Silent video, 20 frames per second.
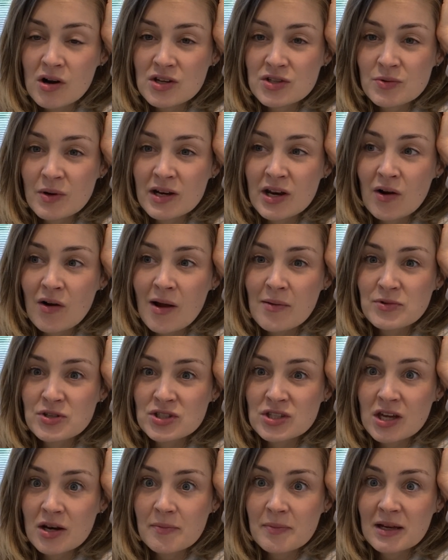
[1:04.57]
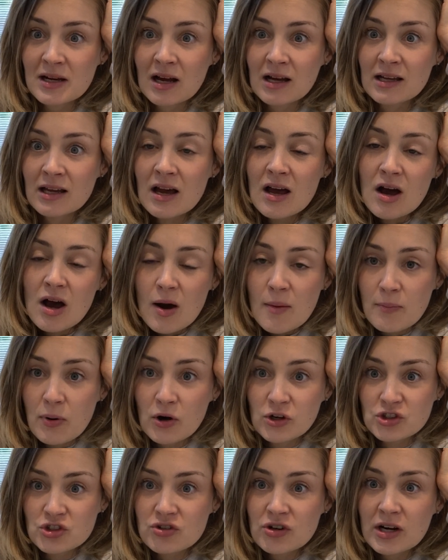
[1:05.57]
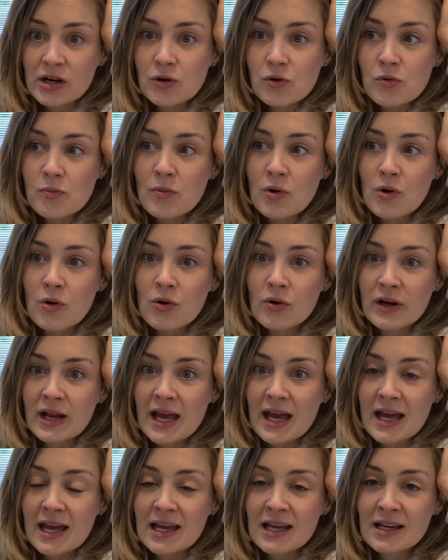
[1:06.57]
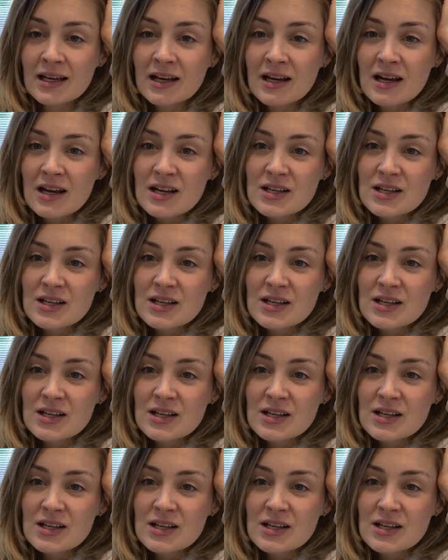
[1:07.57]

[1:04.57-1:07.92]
so I know I'm just going to be like pottering all morning,